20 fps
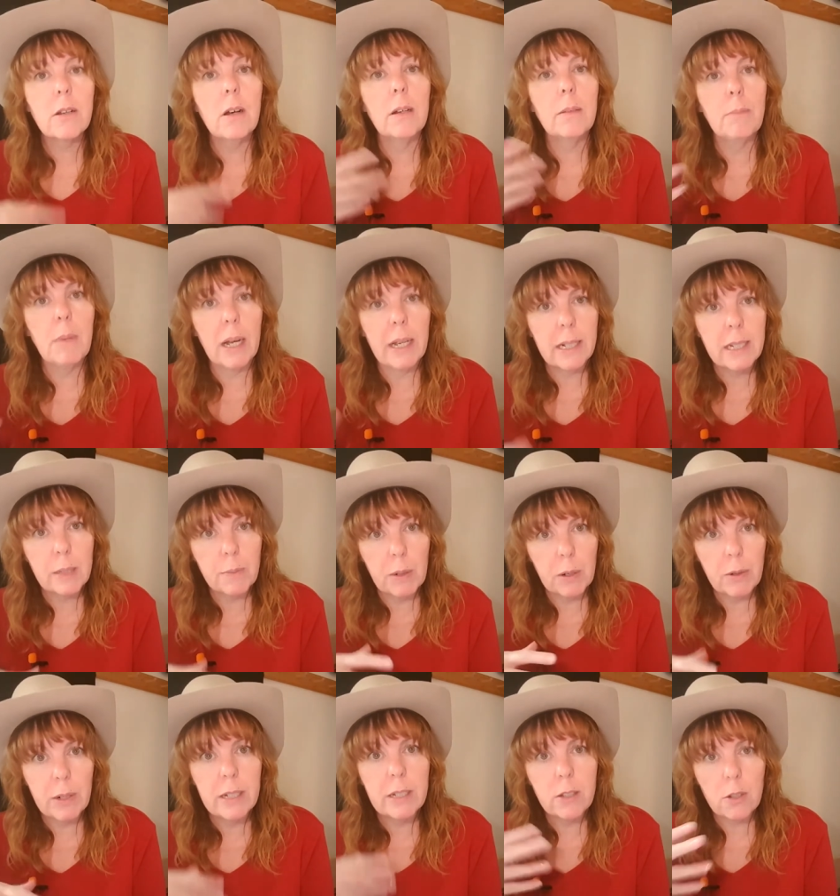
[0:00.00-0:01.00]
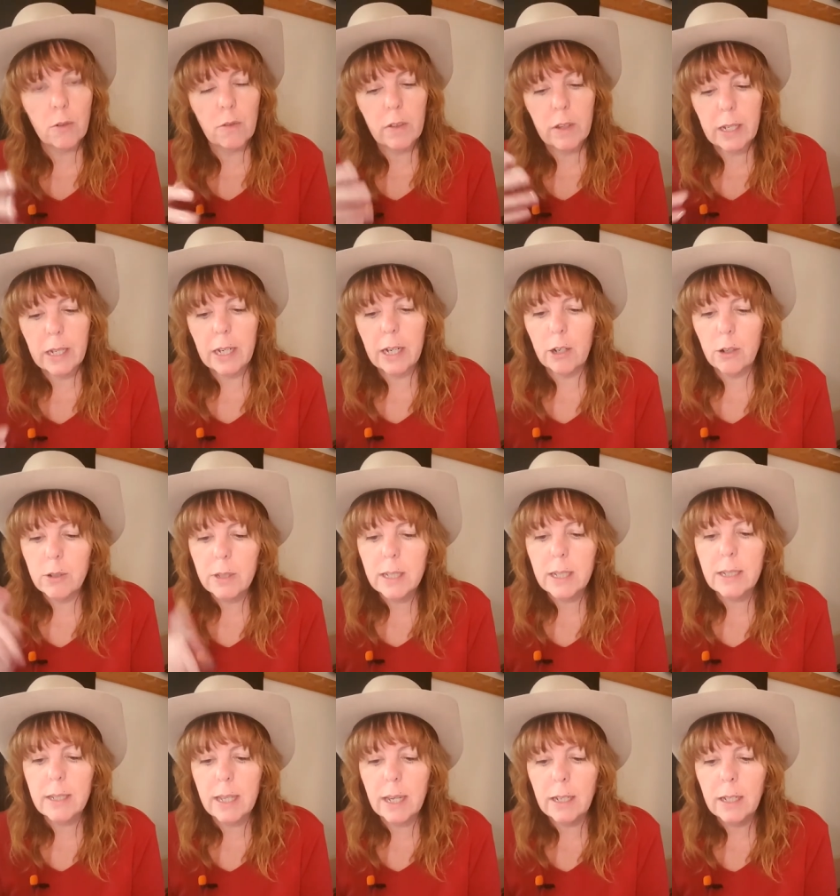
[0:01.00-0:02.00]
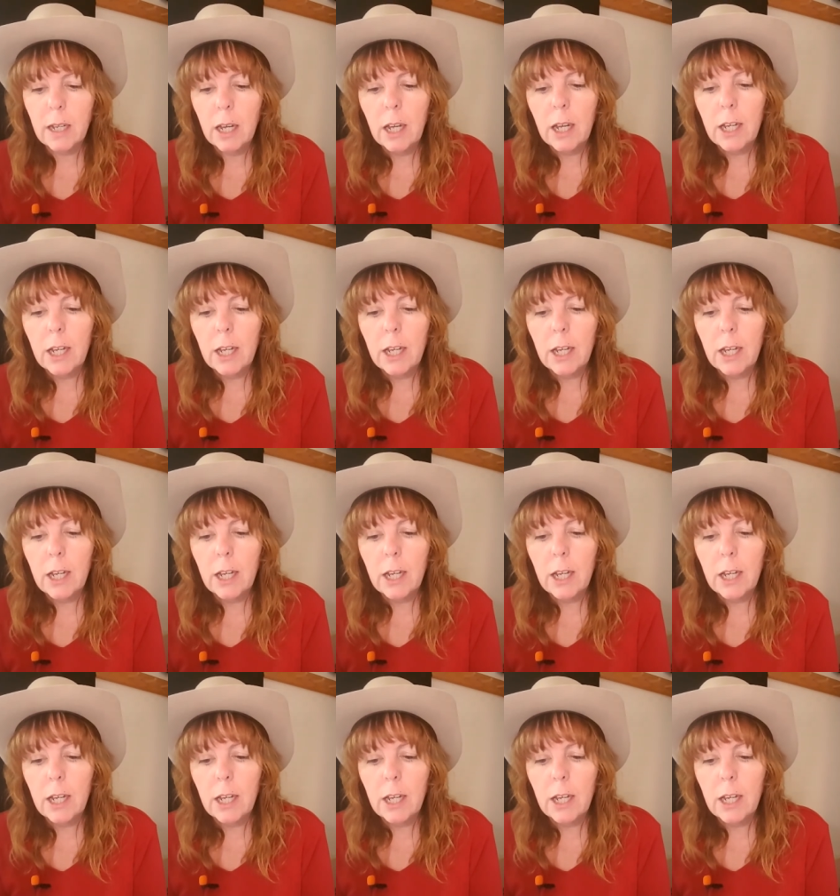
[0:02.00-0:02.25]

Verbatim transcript: on my experience over the years, is that